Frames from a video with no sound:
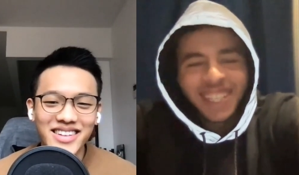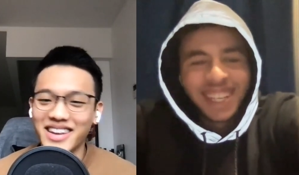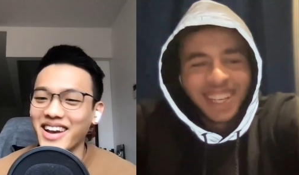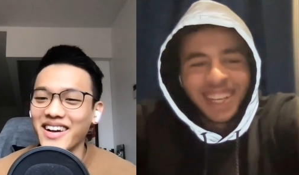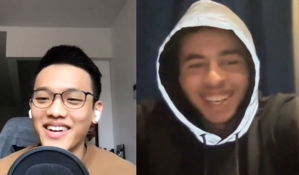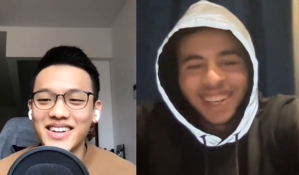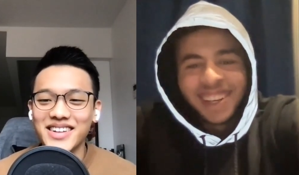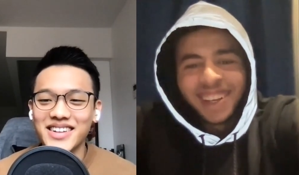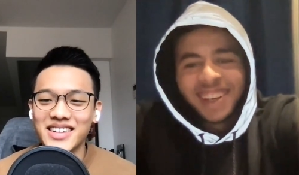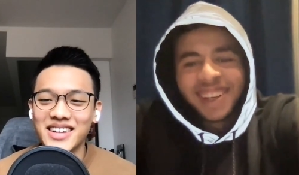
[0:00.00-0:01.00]
Speaker 1: Yeah.
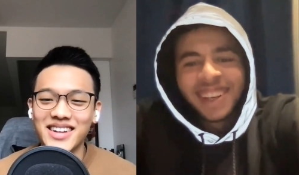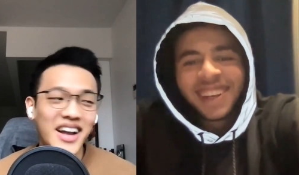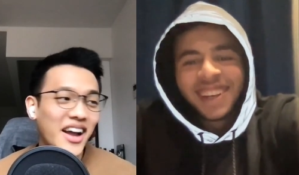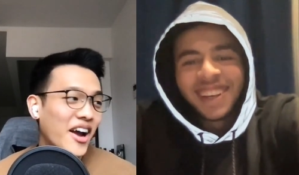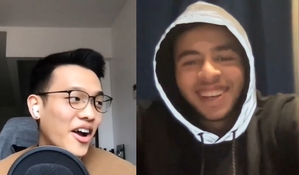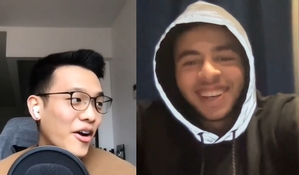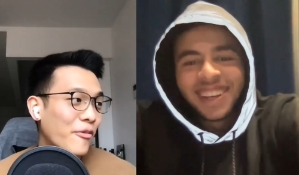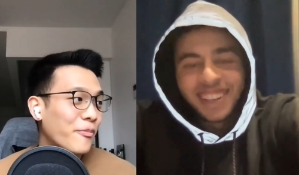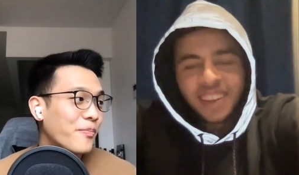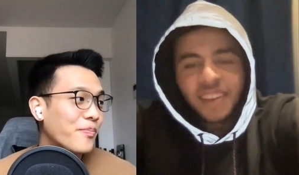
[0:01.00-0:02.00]

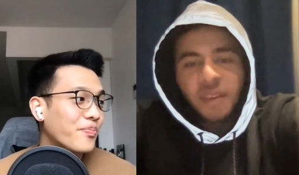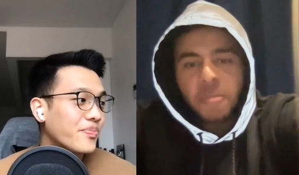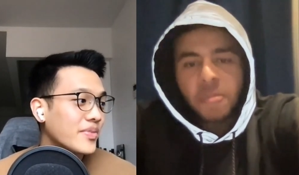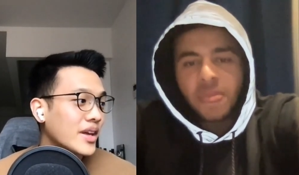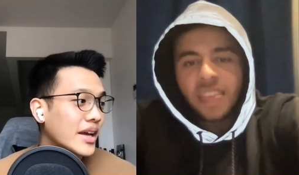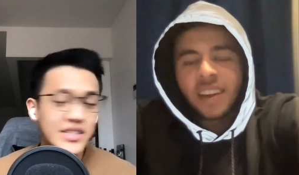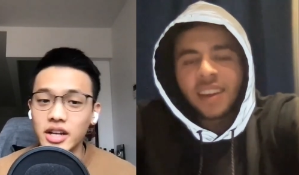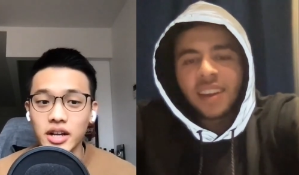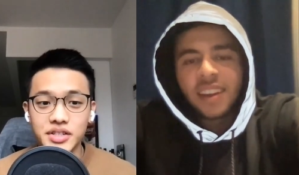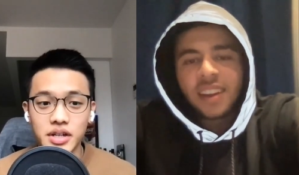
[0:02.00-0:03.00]
Um, is
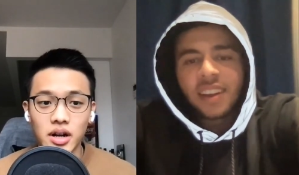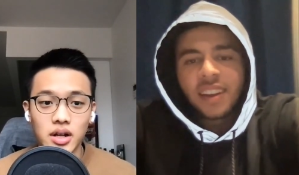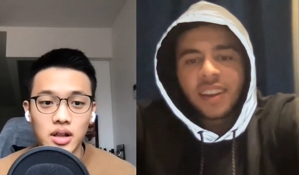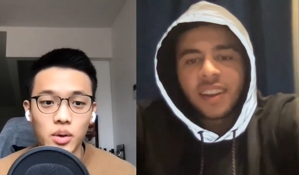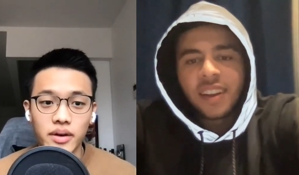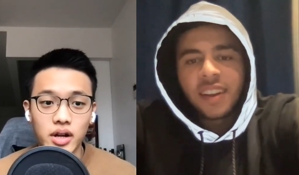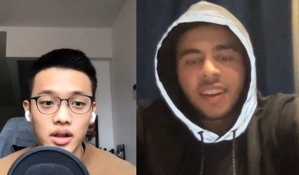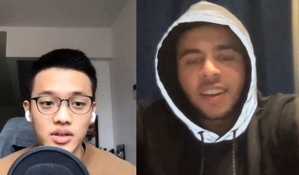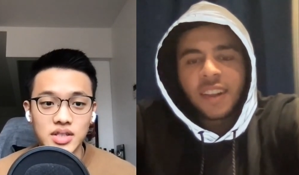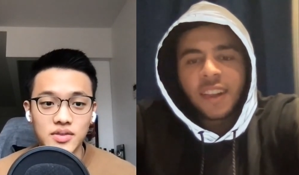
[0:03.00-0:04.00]
he is your one of your
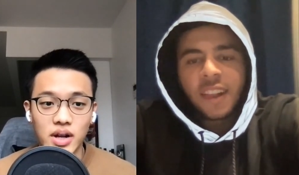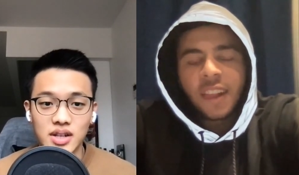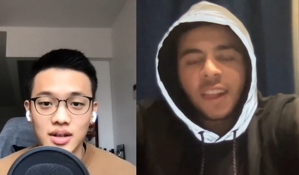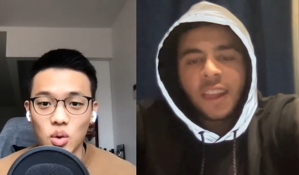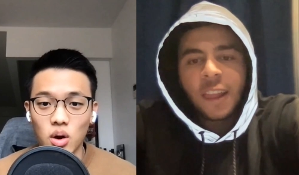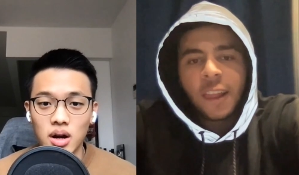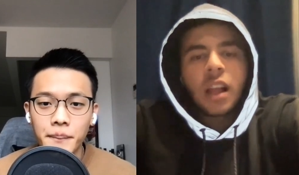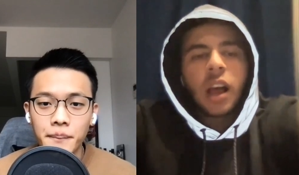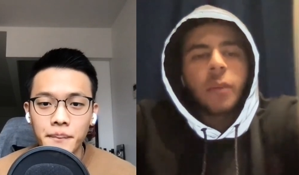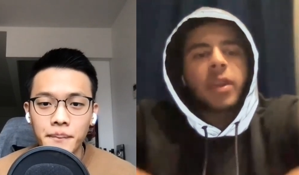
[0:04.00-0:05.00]
closest friends on tour?
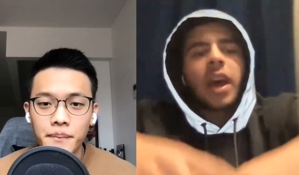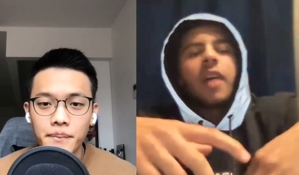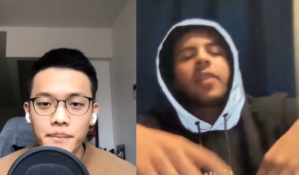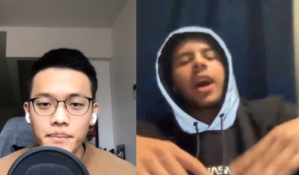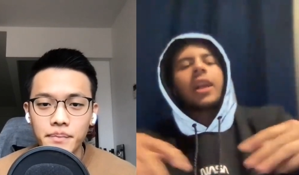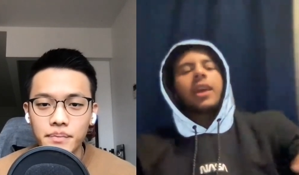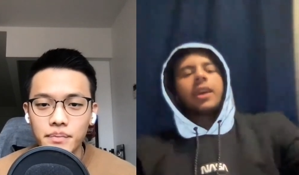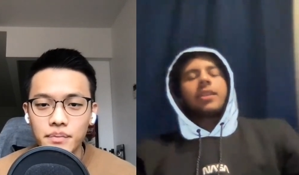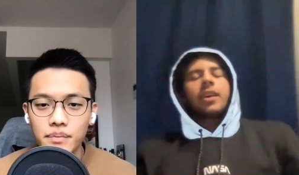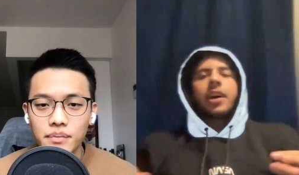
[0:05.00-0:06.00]

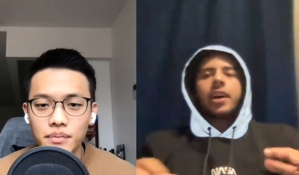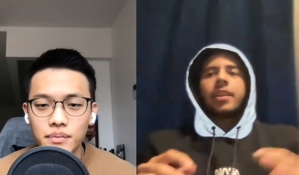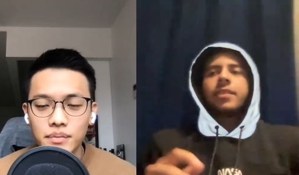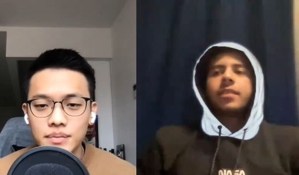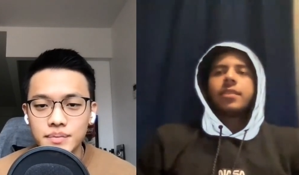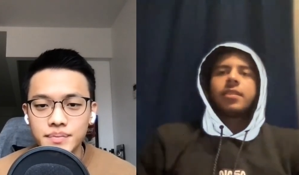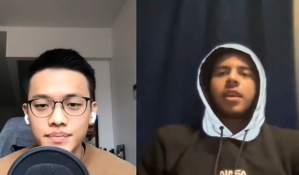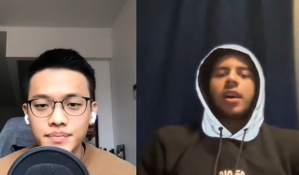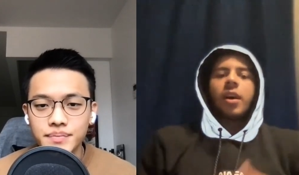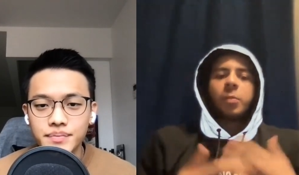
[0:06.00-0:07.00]
Speaker 2: Like the
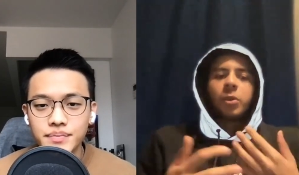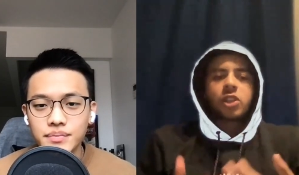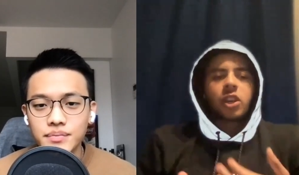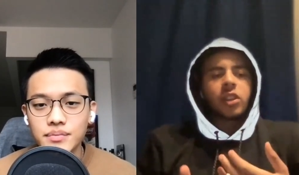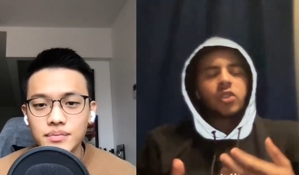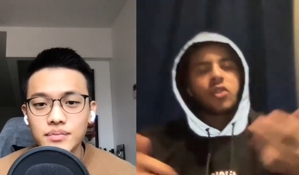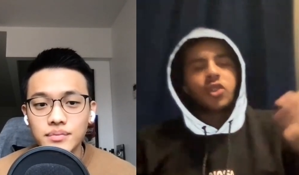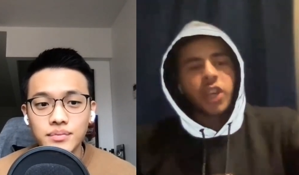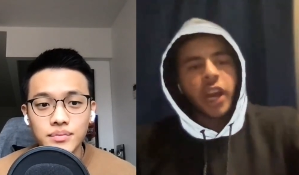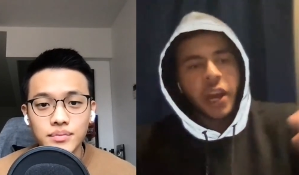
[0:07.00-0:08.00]
the opportunity
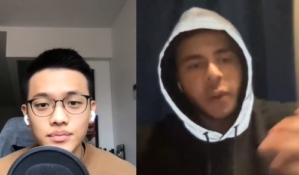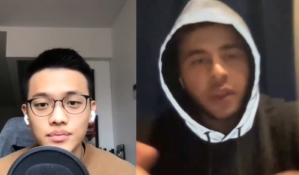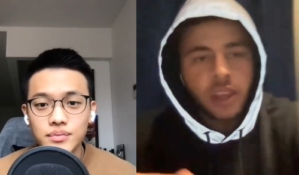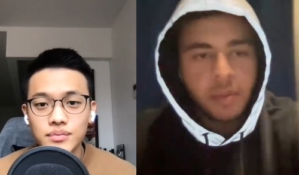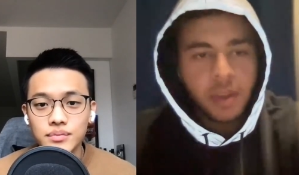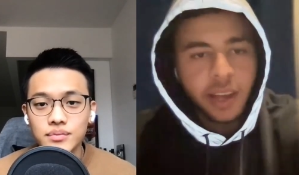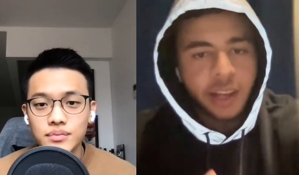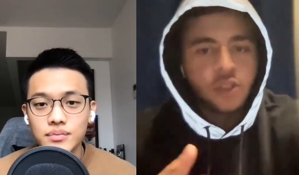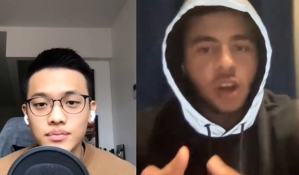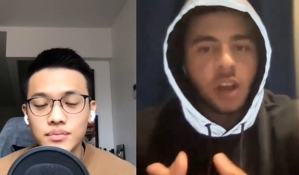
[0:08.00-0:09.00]
to share with him and
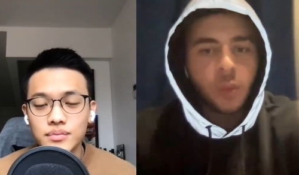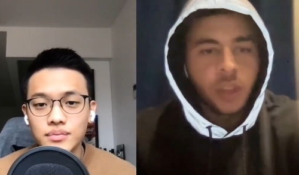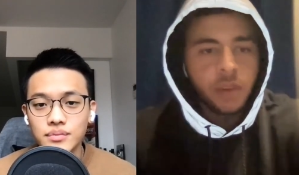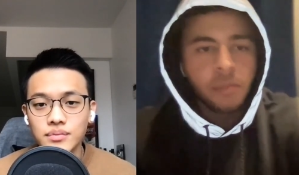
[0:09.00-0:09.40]
like travel with